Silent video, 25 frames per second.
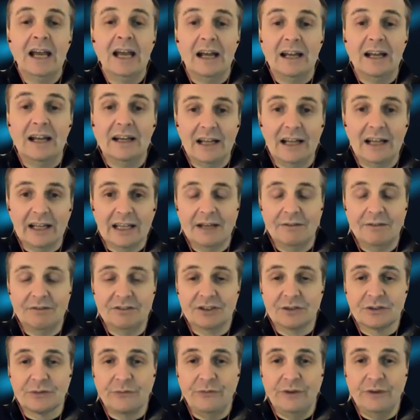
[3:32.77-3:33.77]
and that gives
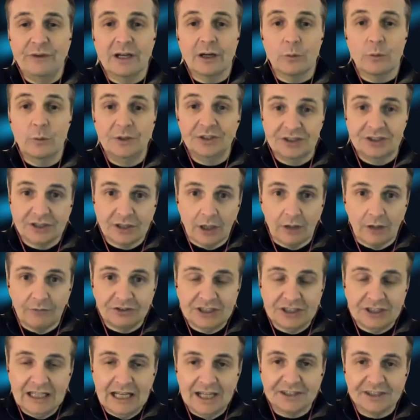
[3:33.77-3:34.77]
us a figure which is
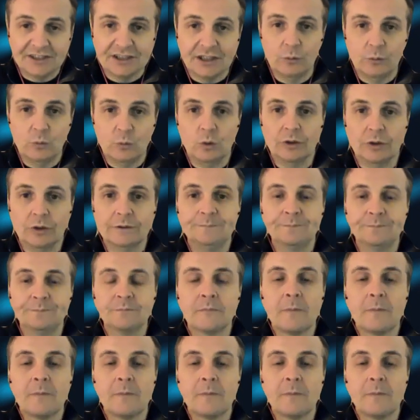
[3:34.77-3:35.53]
obviously less than 1.